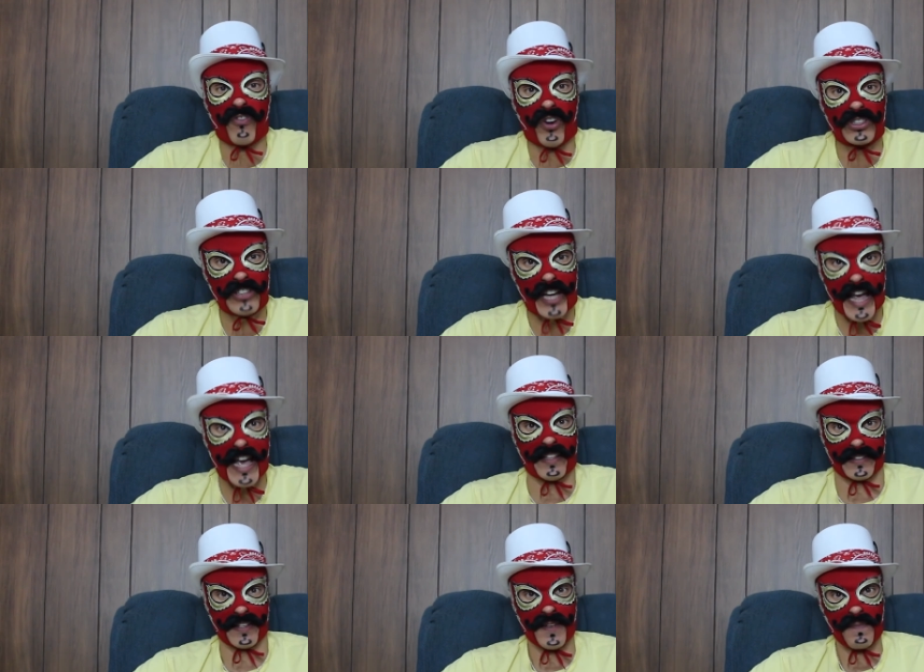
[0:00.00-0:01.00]

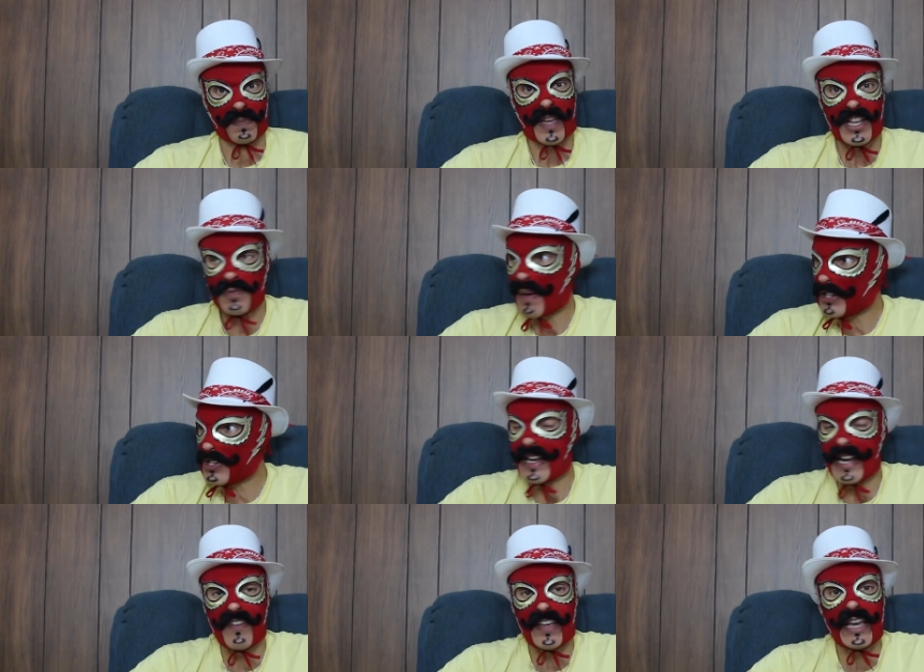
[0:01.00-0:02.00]
firsthand. Especially
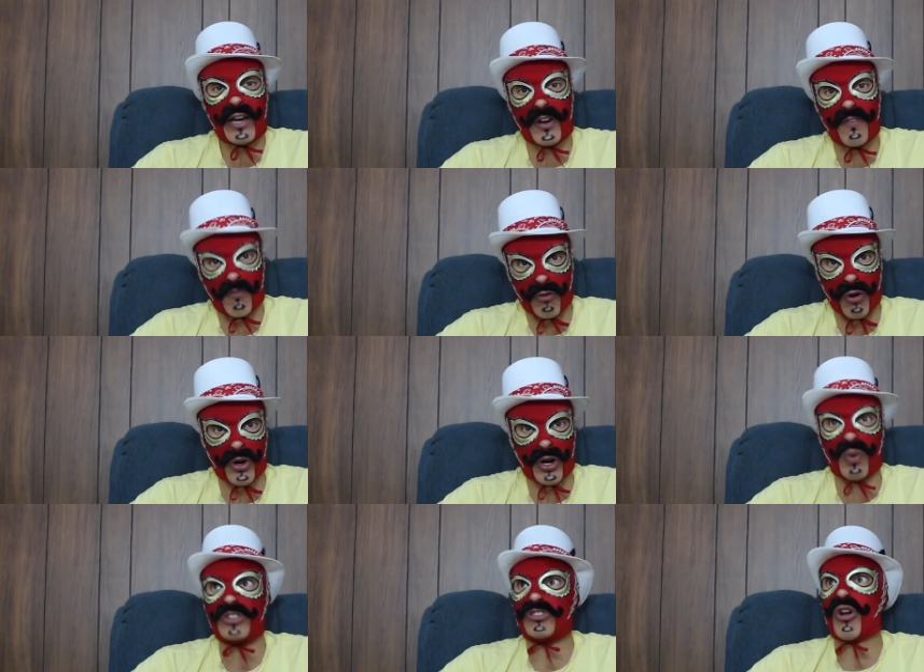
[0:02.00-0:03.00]
living here in Florida,
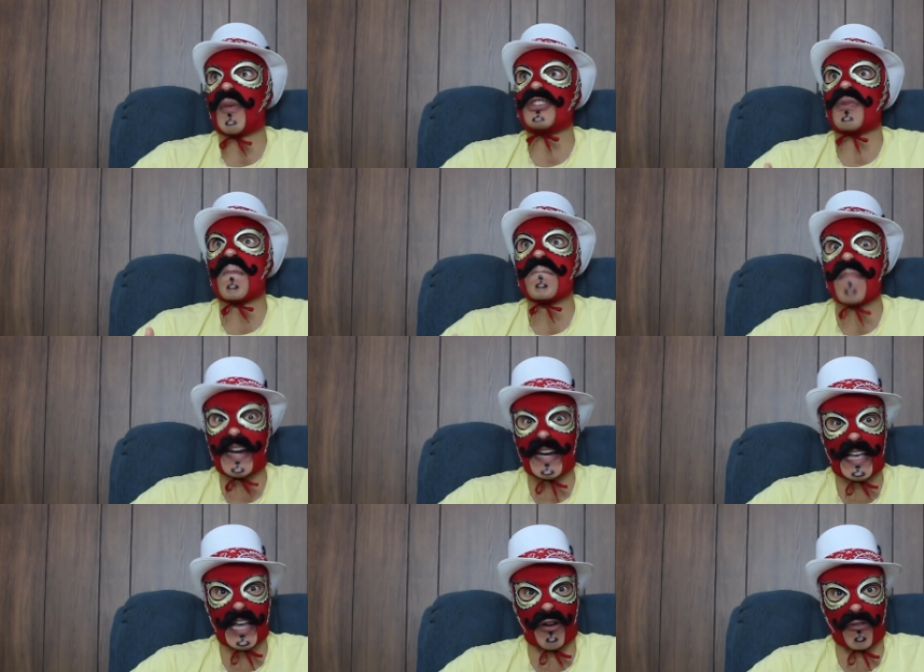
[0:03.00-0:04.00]
where so much
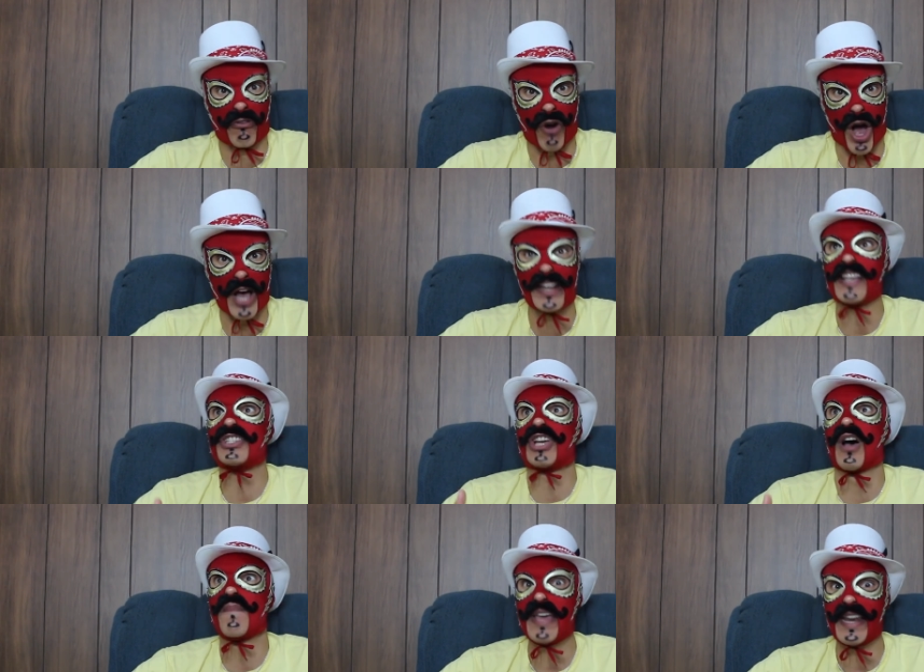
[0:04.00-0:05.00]
Medicare fraud is
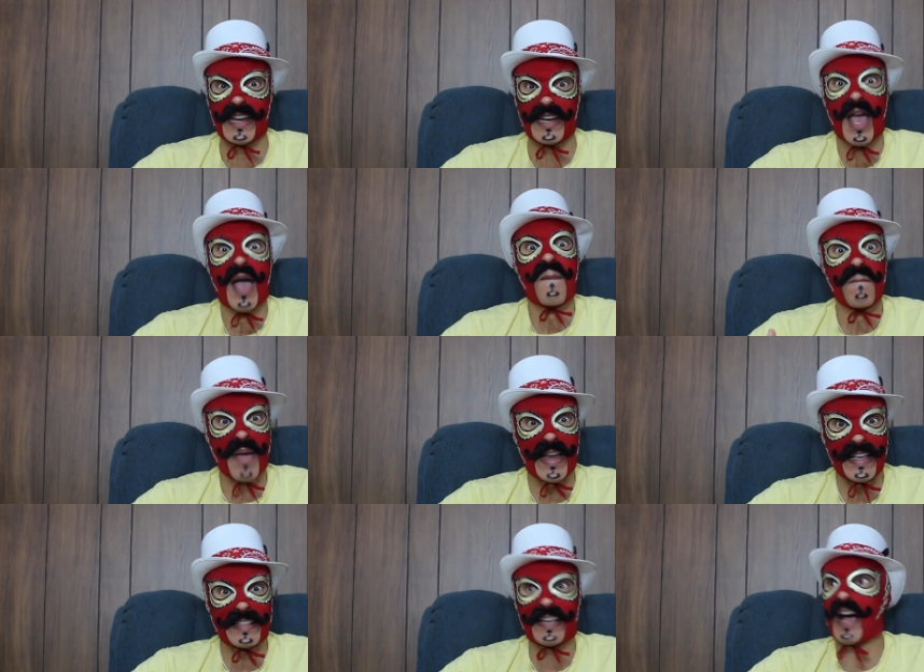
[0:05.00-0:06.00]
committed,
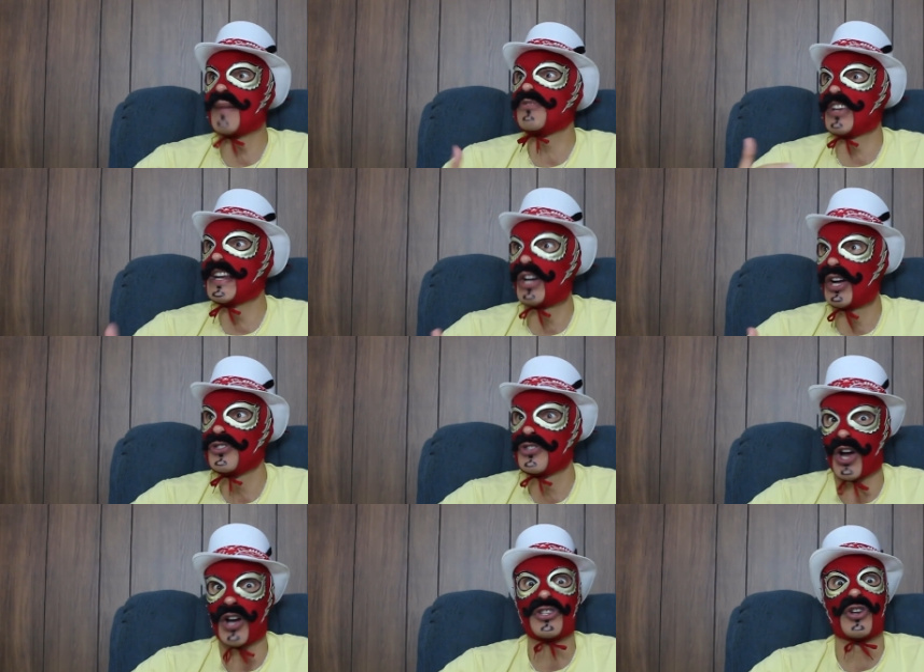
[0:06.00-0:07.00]
many times in
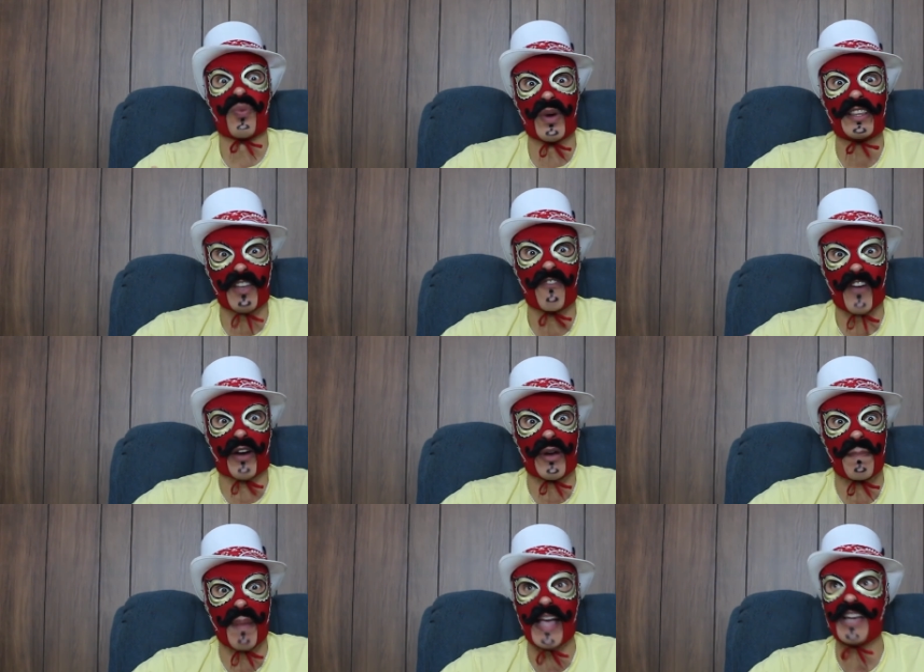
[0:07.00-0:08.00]
conjunction with the
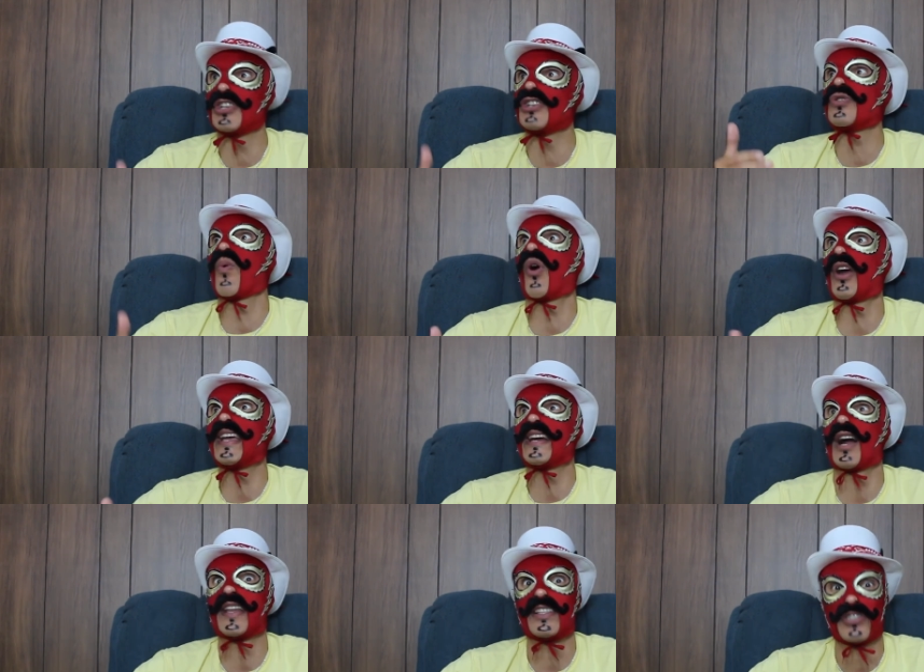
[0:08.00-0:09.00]
very patients who are in
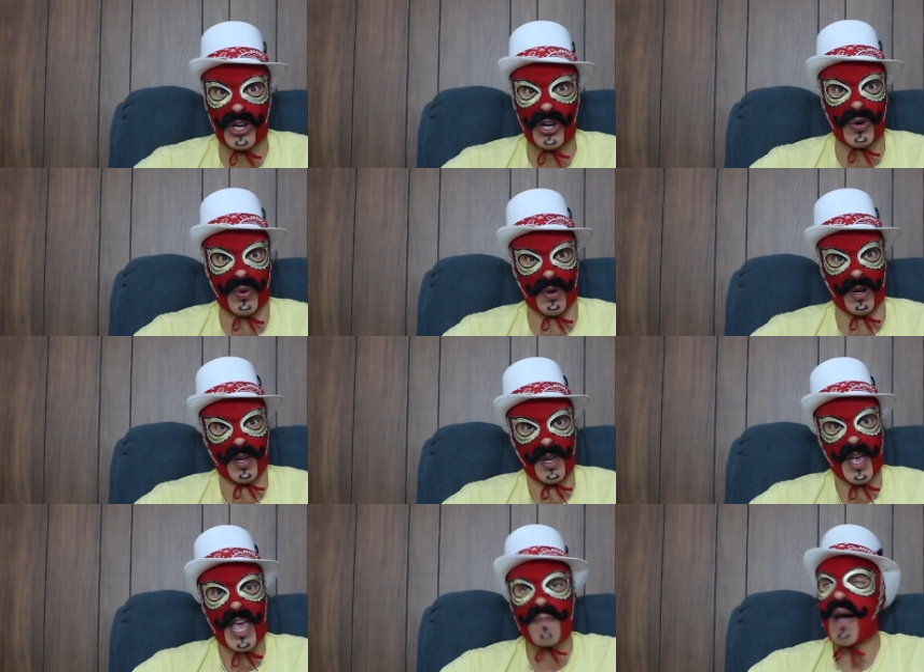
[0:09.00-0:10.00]
on it too.
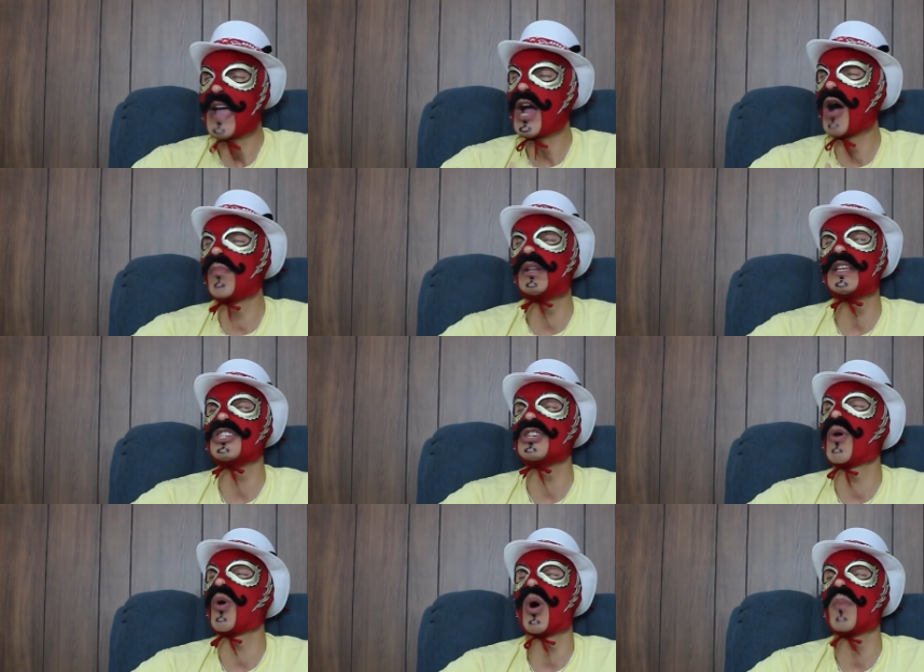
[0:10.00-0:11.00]
In my
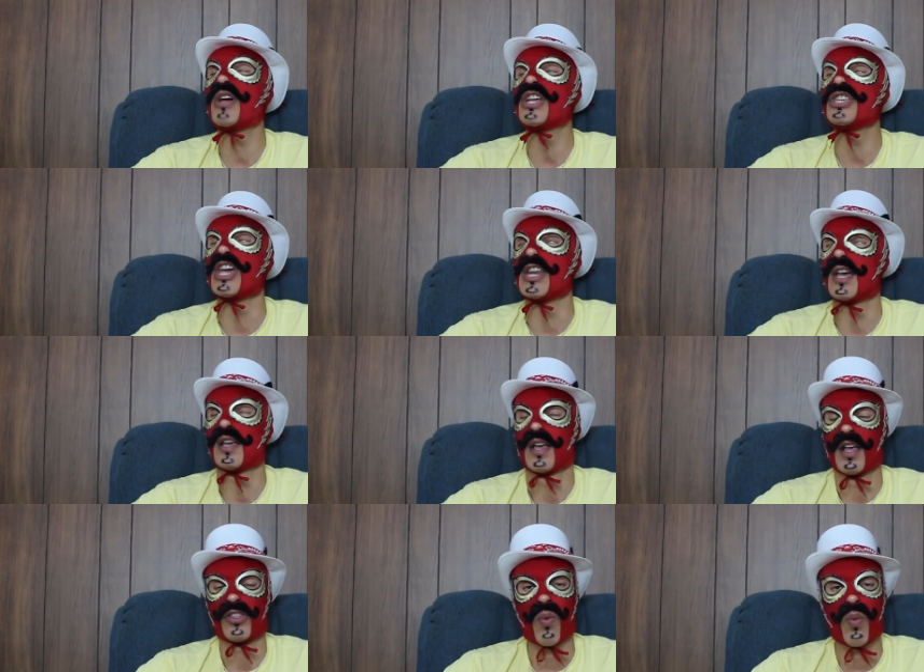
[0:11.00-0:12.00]
humblissimo opinion, the